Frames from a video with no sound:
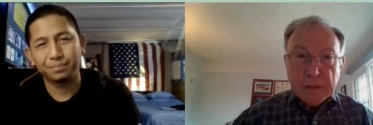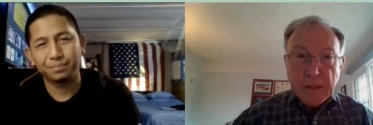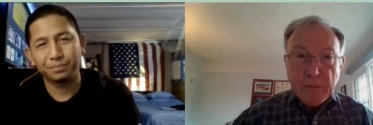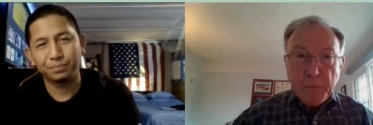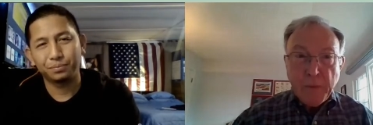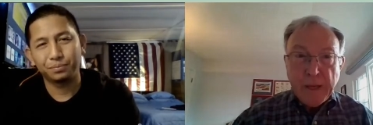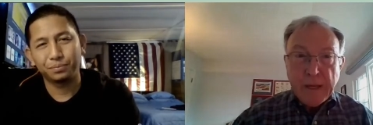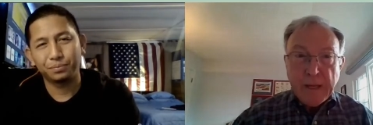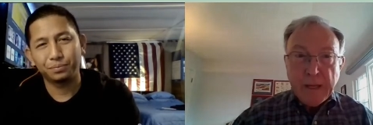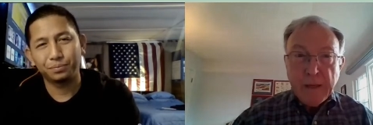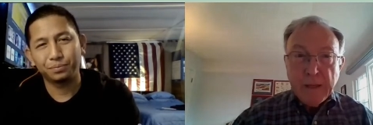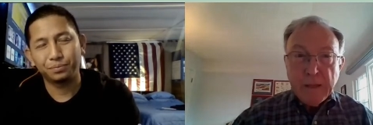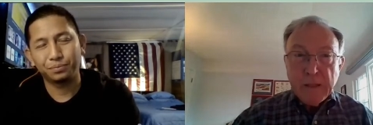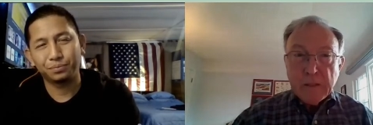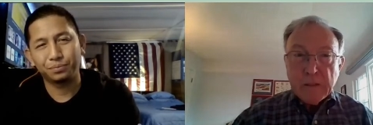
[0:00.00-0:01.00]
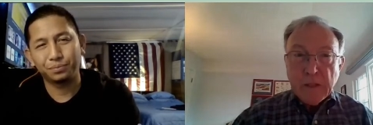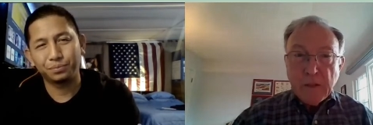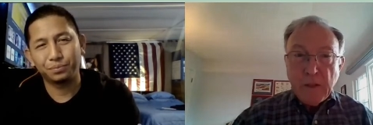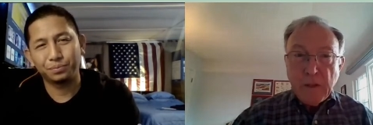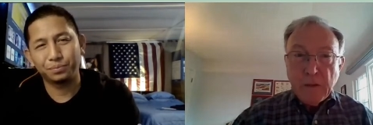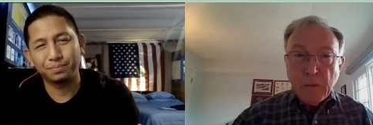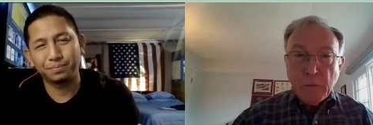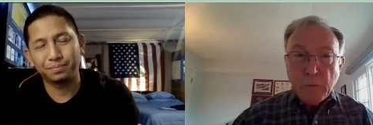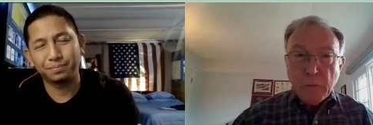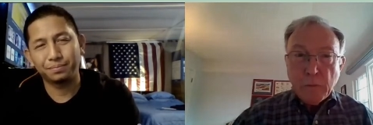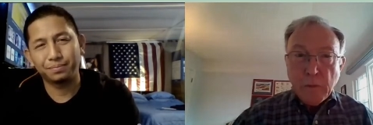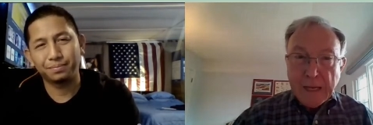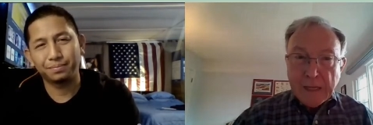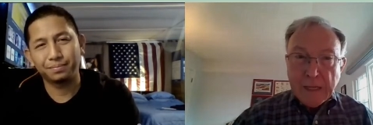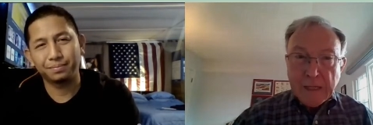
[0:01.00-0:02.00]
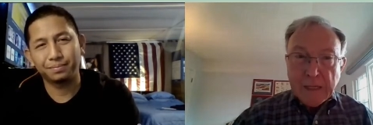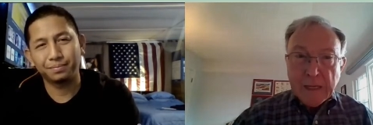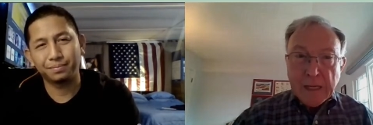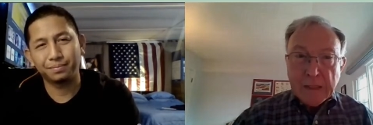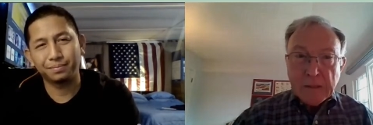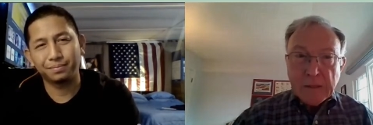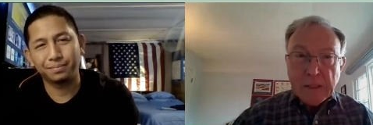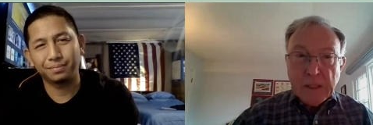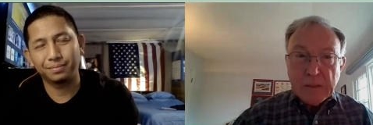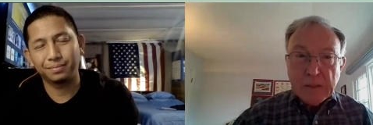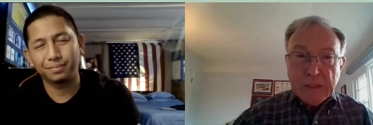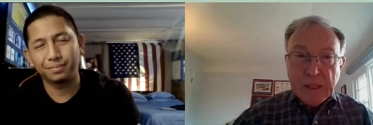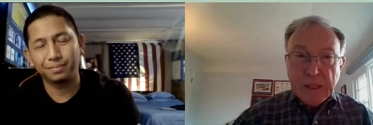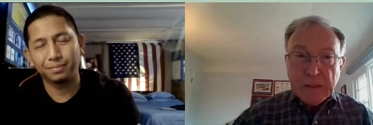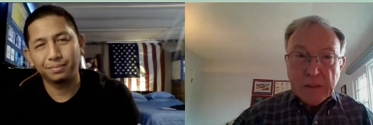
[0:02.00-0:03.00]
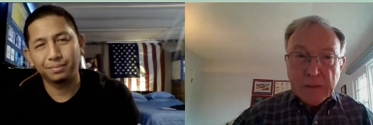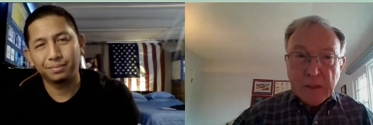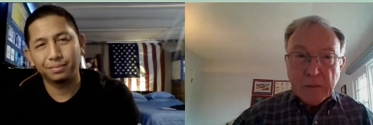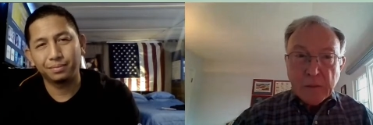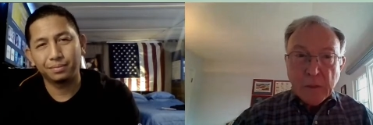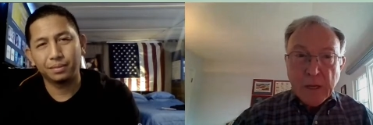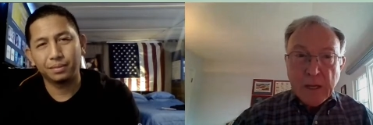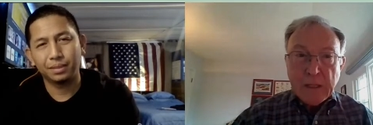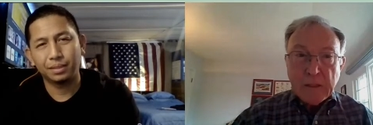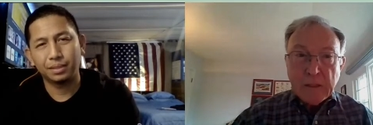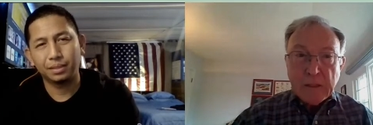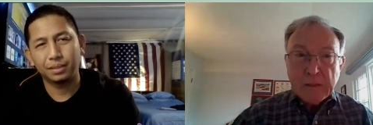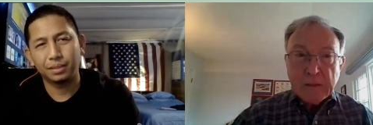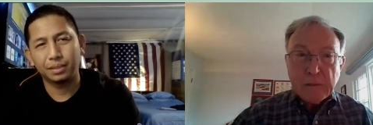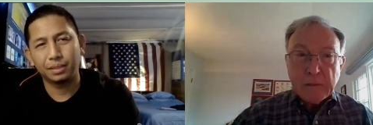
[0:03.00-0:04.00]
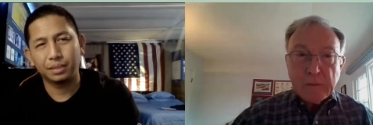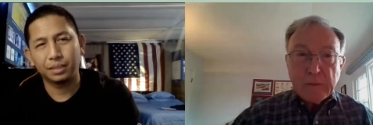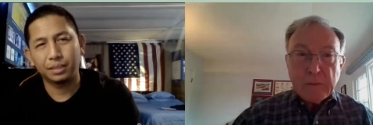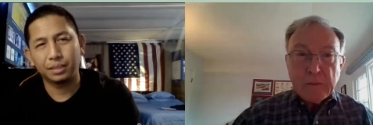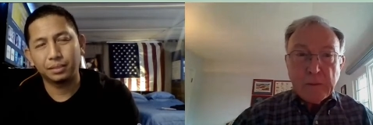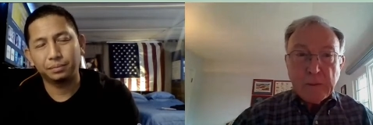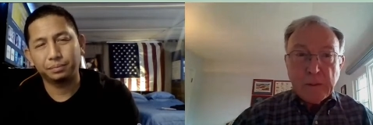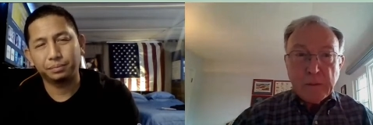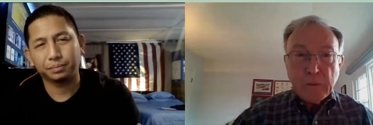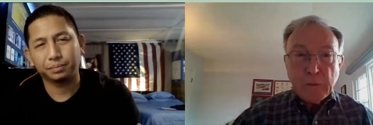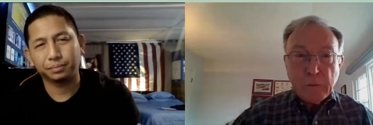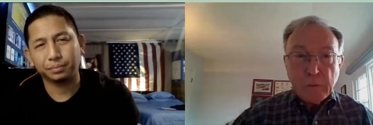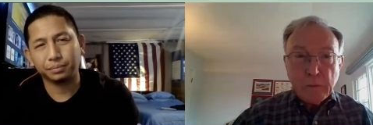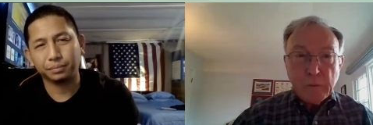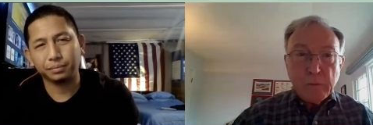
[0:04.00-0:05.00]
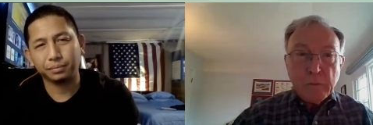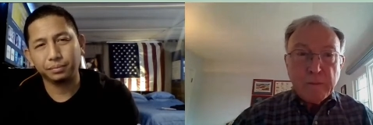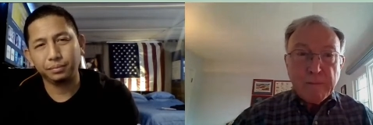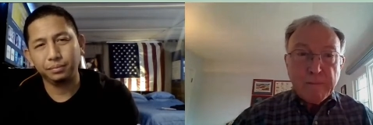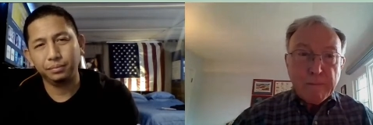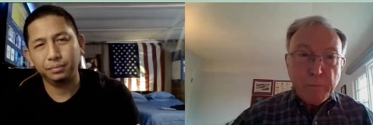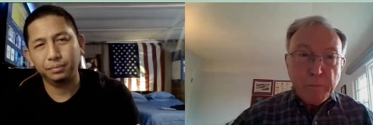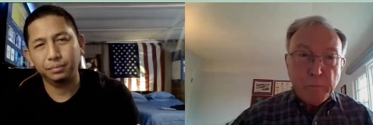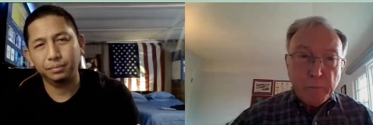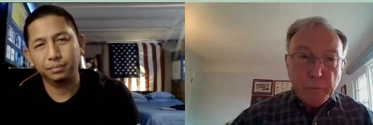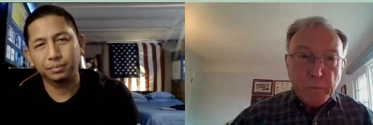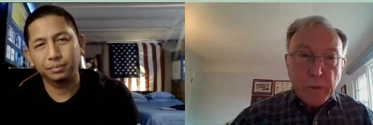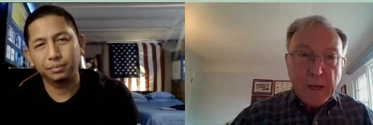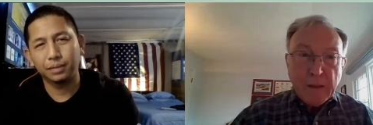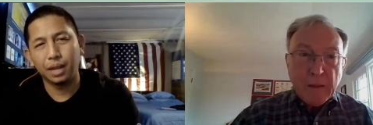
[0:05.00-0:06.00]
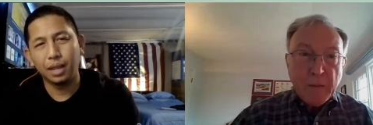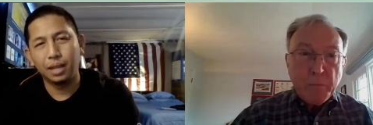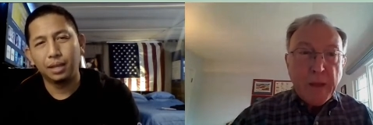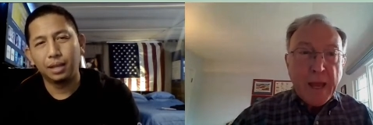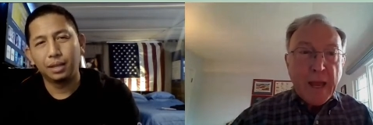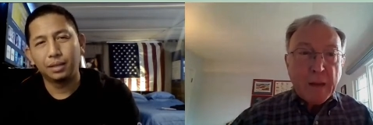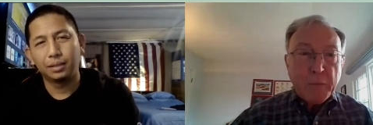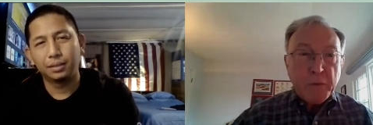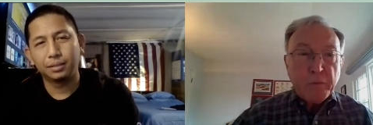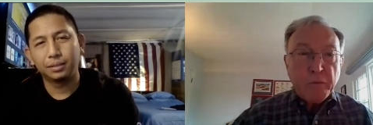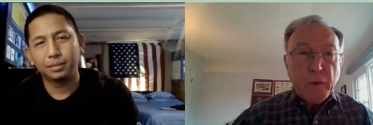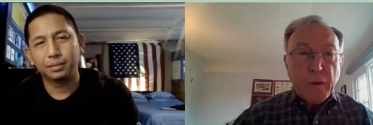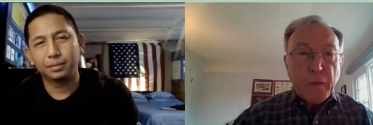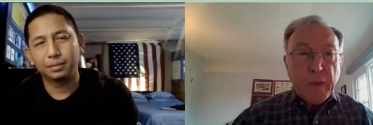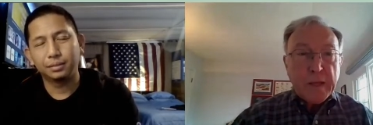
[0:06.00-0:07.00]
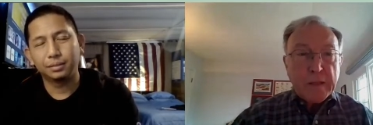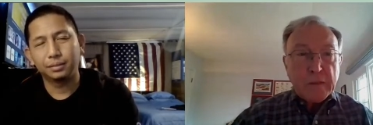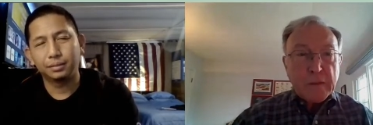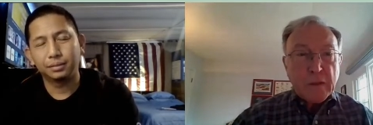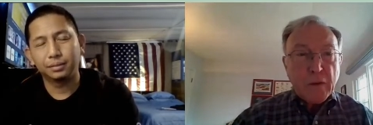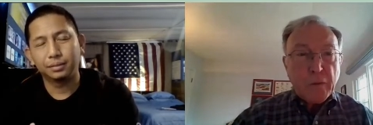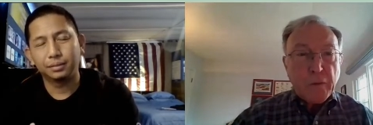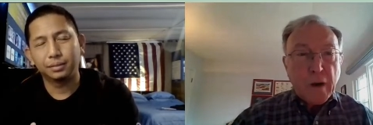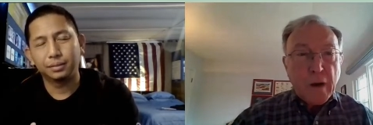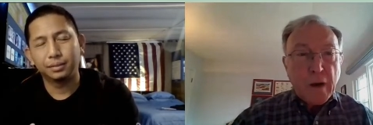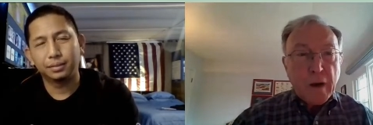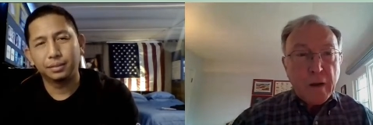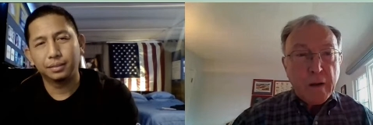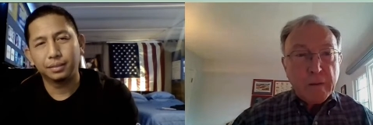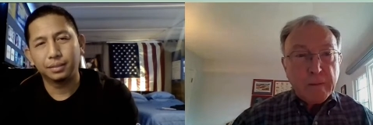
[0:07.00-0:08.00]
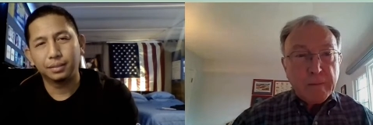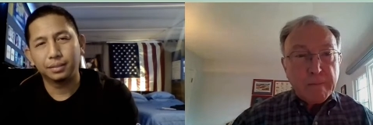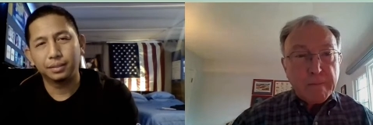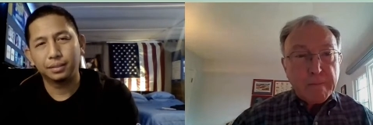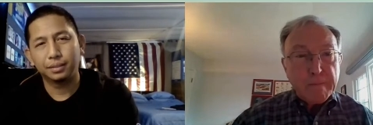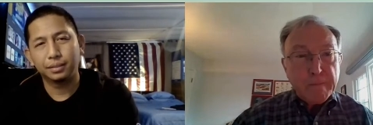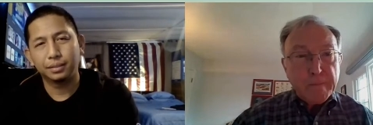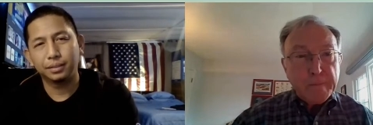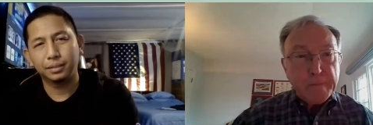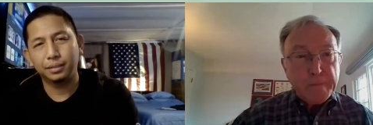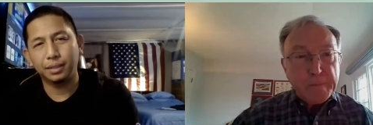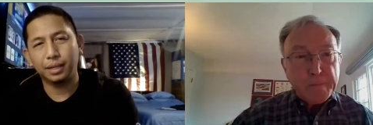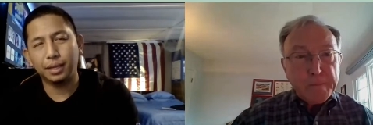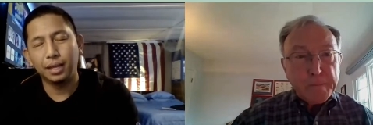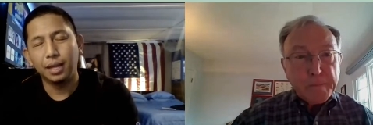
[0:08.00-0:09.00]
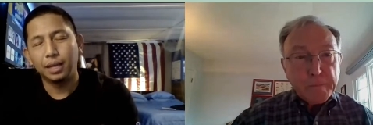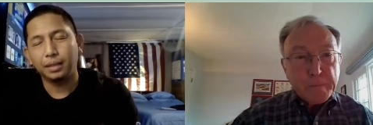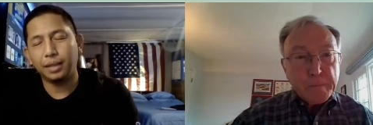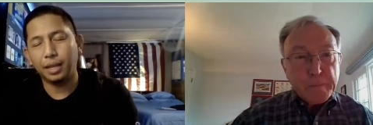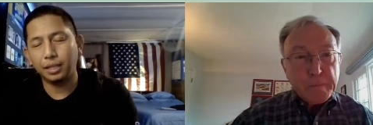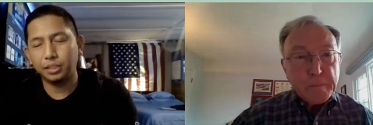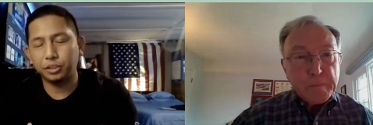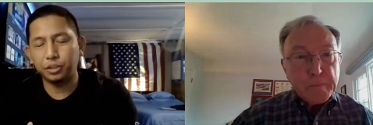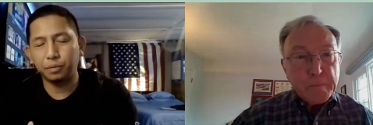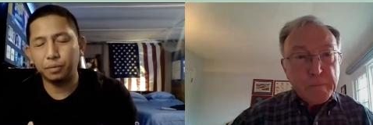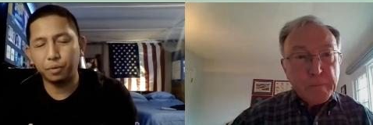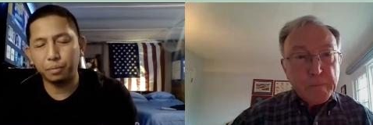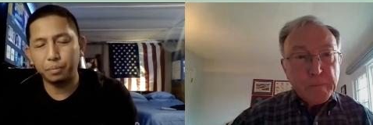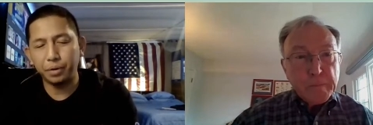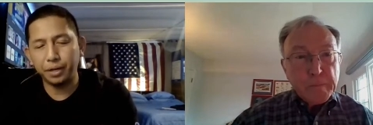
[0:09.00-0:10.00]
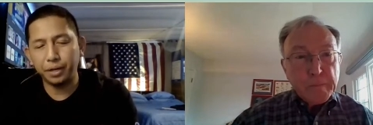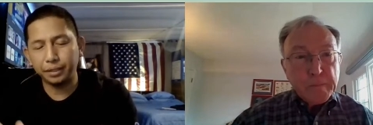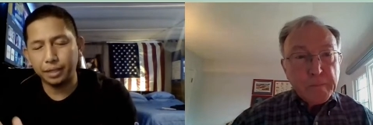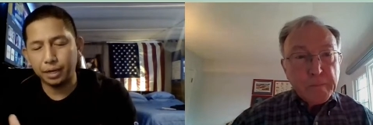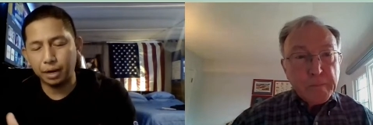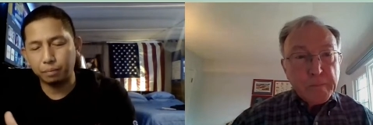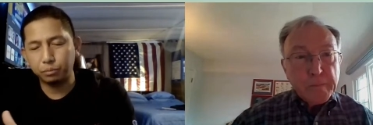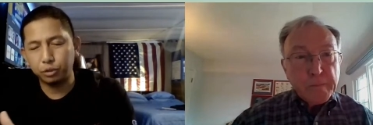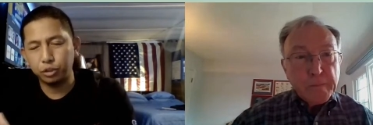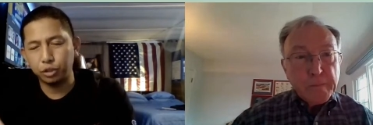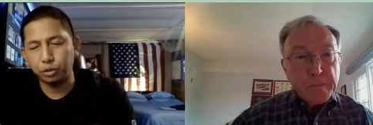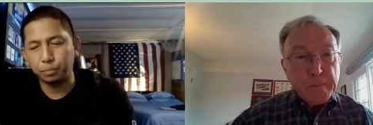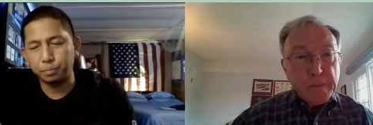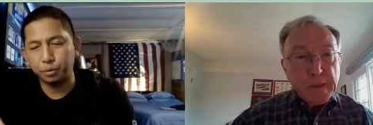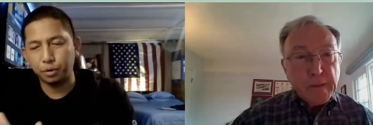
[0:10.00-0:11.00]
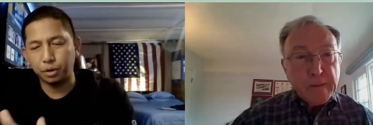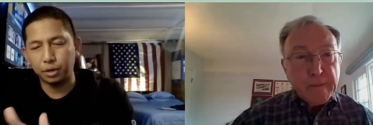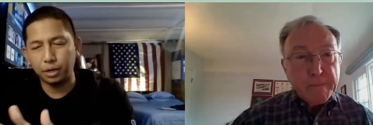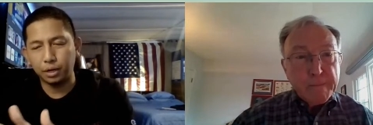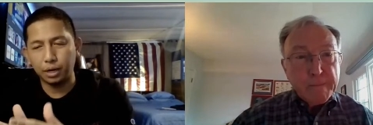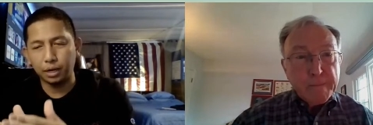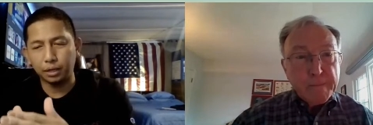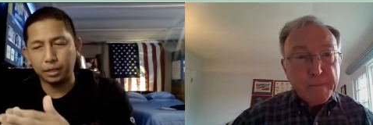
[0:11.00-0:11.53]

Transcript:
Speaker 1: or something so you recognize these things and try to to
Speaker 2: bring them back before things go wrong yeah, thanks again for bringing that up too, for uh,